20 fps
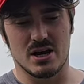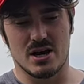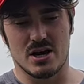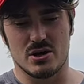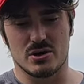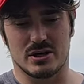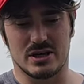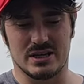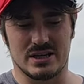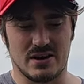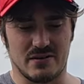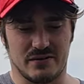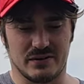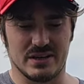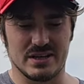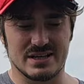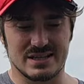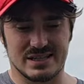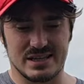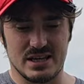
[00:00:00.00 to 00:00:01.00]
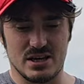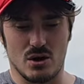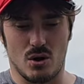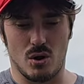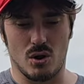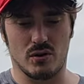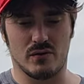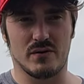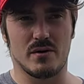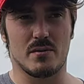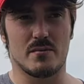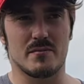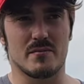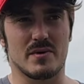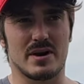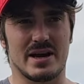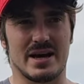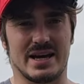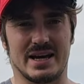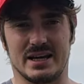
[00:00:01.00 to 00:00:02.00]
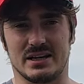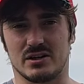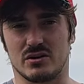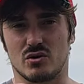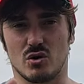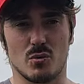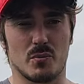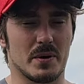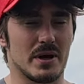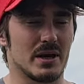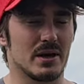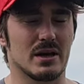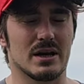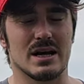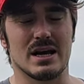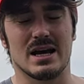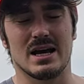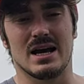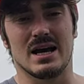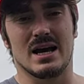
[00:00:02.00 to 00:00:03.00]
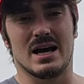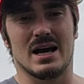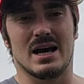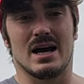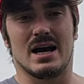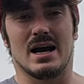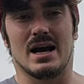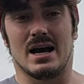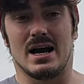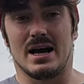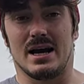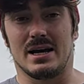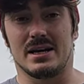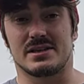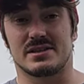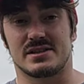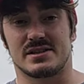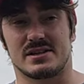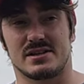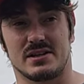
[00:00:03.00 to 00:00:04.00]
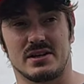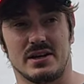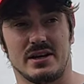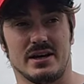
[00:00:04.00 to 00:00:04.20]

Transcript: You can definitely see all of them and grouping. It's